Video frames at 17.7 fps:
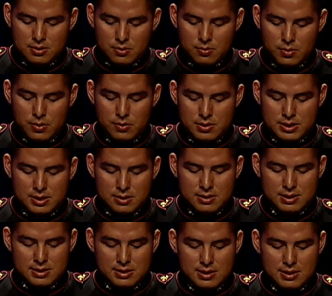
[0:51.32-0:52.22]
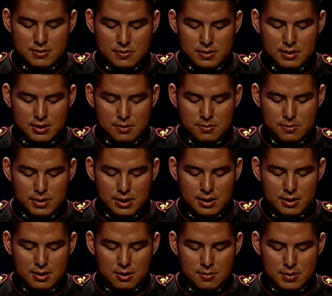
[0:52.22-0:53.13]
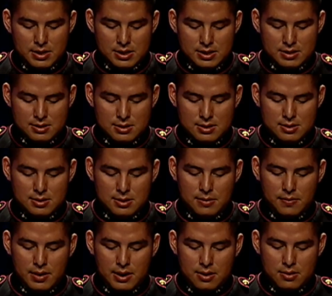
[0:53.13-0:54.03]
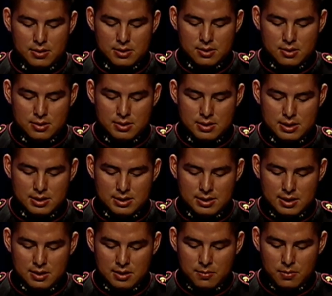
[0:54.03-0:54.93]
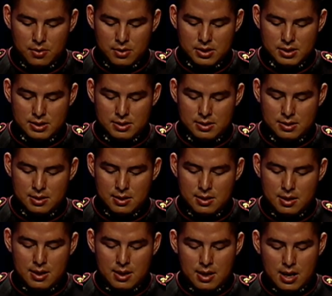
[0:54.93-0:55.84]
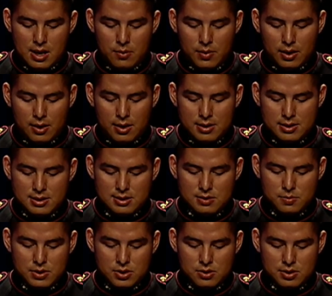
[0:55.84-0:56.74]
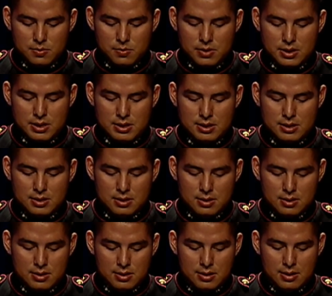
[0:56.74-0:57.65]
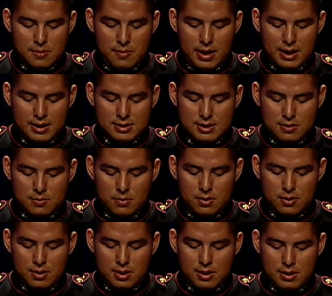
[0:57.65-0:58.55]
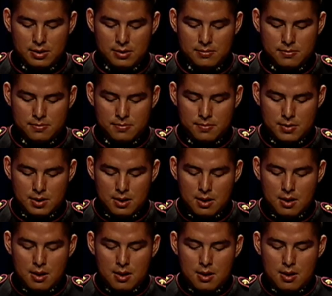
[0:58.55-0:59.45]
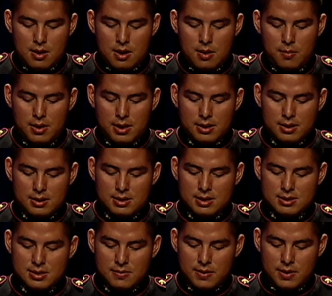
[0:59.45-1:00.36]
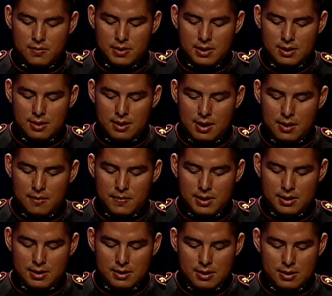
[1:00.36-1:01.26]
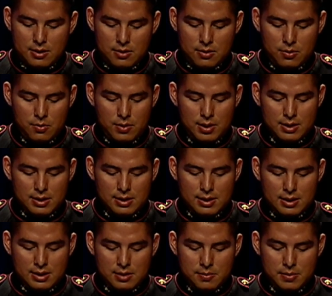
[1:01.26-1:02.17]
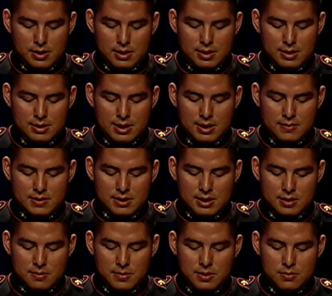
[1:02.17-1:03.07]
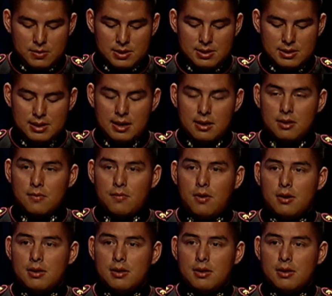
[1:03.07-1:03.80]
we were still successfully completed our missions of counterinsurgency south of Marja and reconnaissance patrols pushing near the Pakistan borderline. Among the dust of everyday life out there, one thing that completely devastated me was the death of our